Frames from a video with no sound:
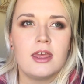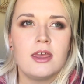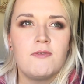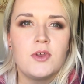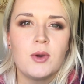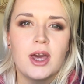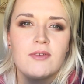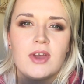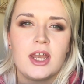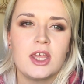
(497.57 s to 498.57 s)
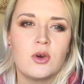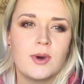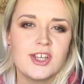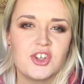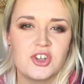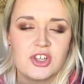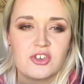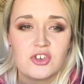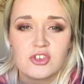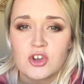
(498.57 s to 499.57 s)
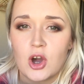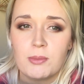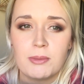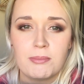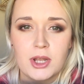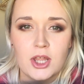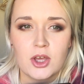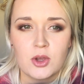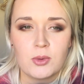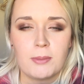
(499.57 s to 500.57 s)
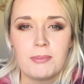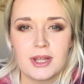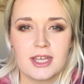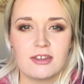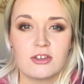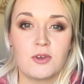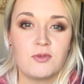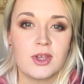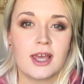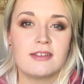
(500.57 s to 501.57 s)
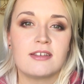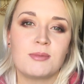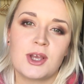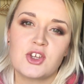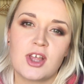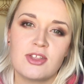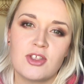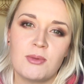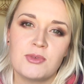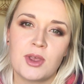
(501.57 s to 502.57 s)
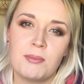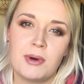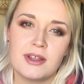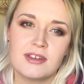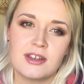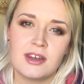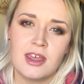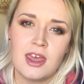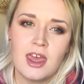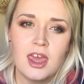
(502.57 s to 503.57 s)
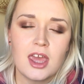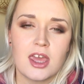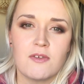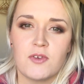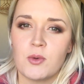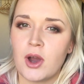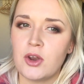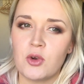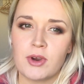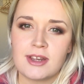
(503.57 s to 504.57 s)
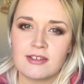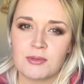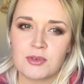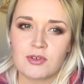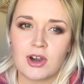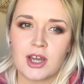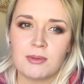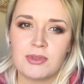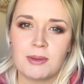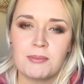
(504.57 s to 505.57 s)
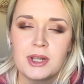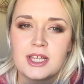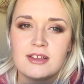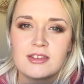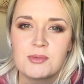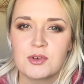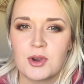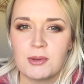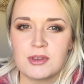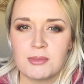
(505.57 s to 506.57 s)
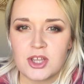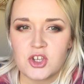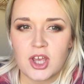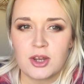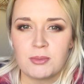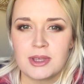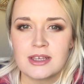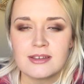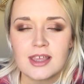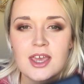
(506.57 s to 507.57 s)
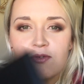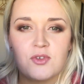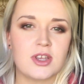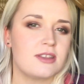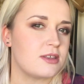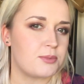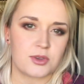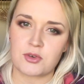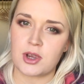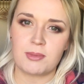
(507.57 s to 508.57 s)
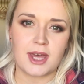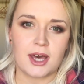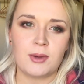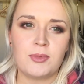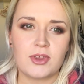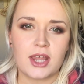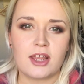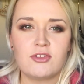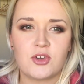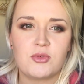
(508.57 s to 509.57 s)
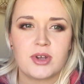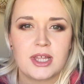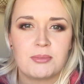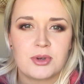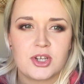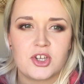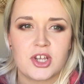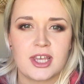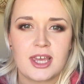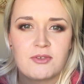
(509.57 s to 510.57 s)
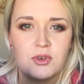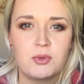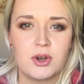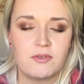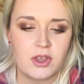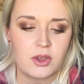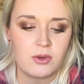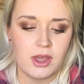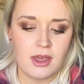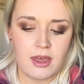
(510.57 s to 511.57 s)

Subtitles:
If you have any questions, just comment below, and please don't forget to smash that thumbs up button. If you aren't already subscribed, then please subscribe to my channel because every subscriber helps, and I do really appreciate every one of you.